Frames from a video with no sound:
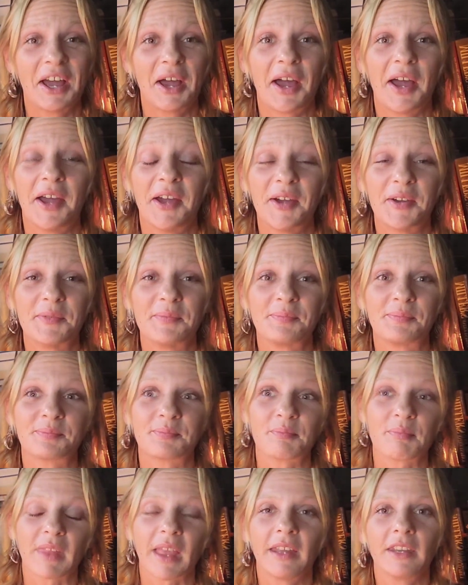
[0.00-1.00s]
And
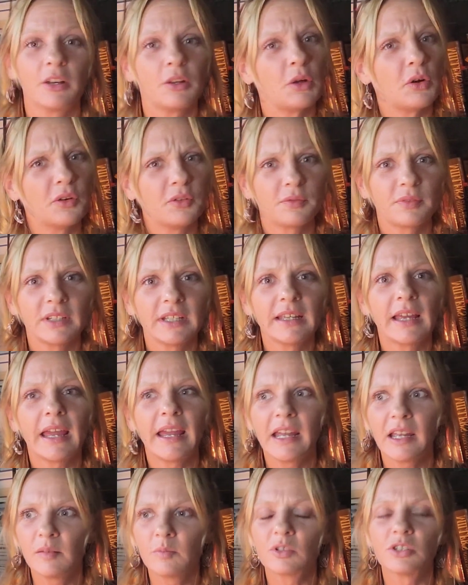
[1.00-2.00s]
I'll hopefully
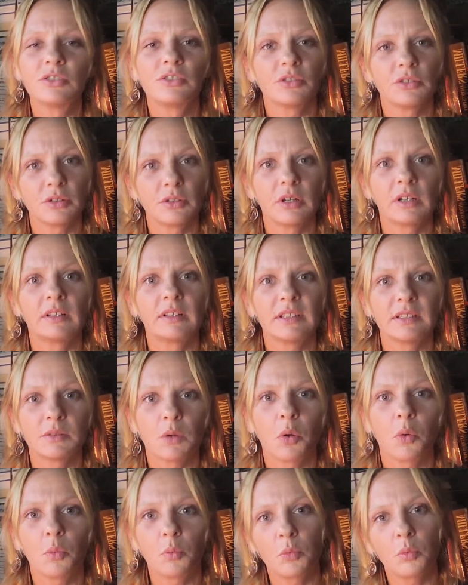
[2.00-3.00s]
aim to do at least
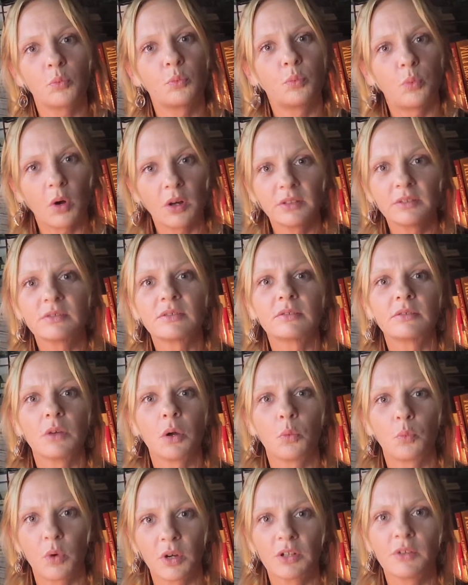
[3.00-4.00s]

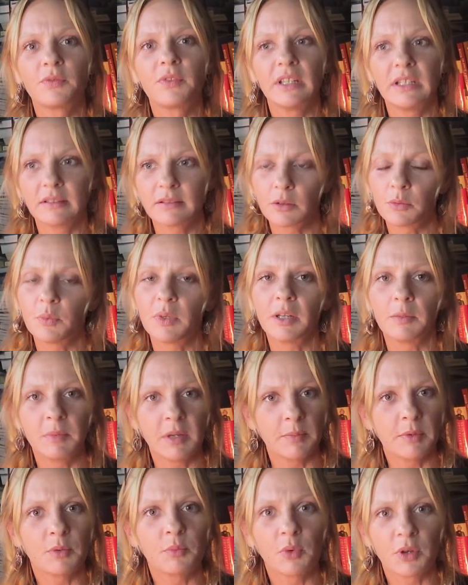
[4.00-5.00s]
one of these a week,
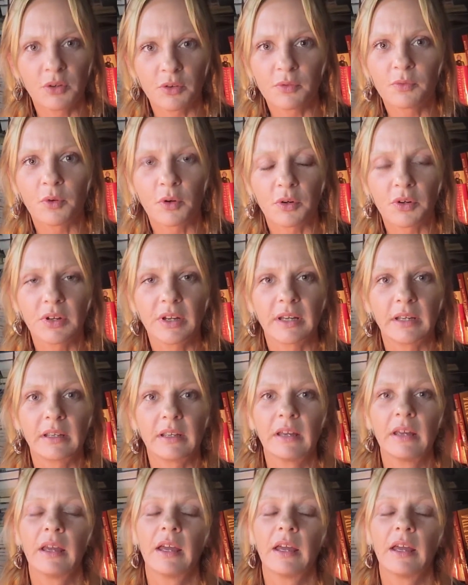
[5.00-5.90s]
maybe one a fortnight,